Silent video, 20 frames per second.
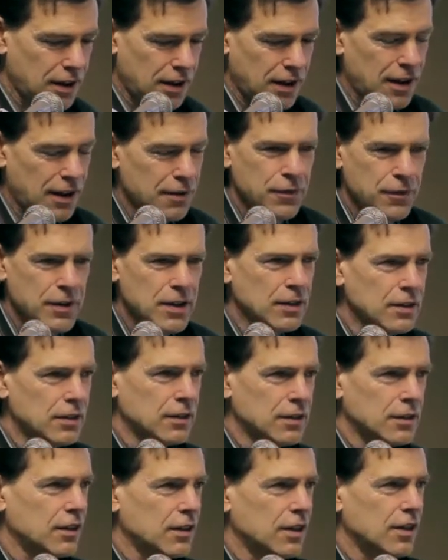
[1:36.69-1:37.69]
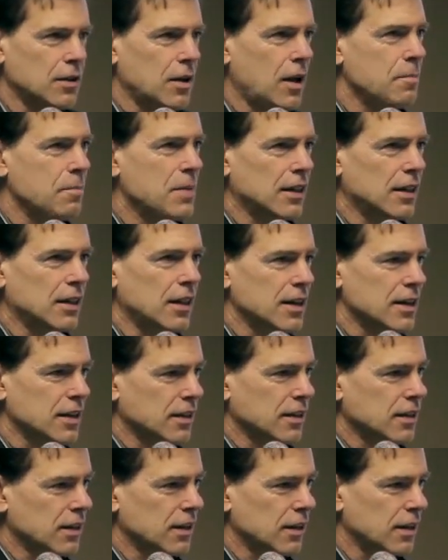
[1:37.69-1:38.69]
I feel uh, a bit
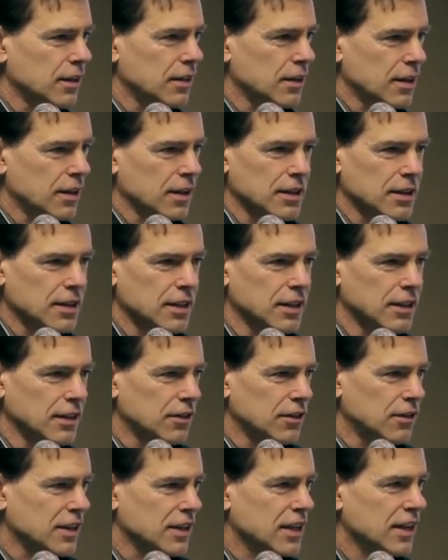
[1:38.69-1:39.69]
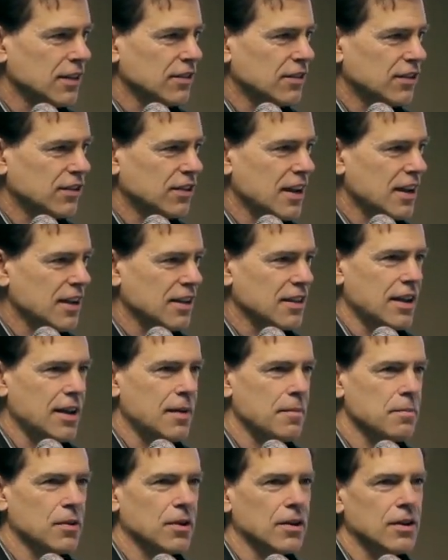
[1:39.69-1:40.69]
like uh, the little kid saying the
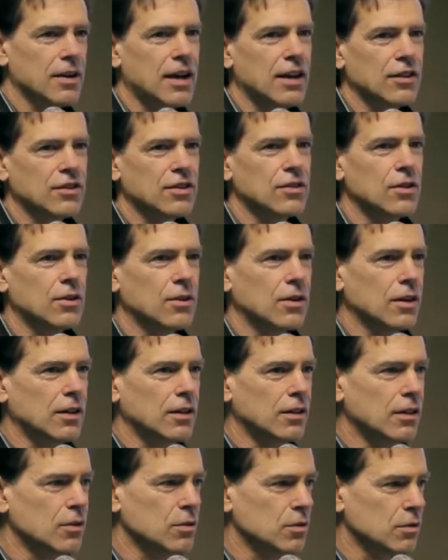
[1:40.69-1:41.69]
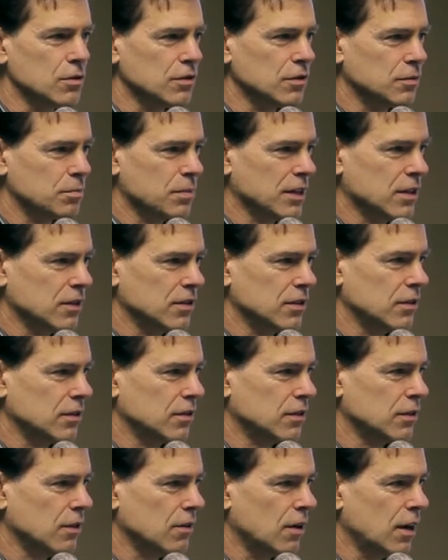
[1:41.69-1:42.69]
emperor has no clothes because it's
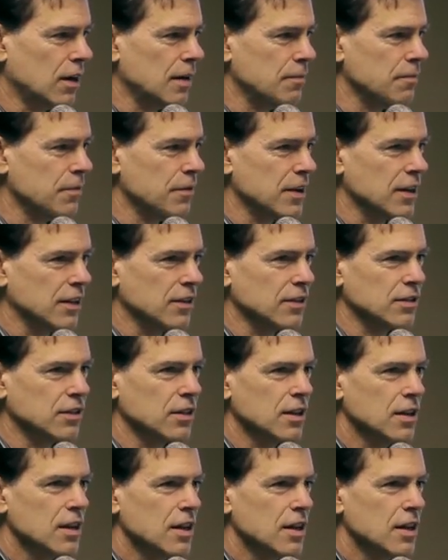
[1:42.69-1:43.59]
so obvious,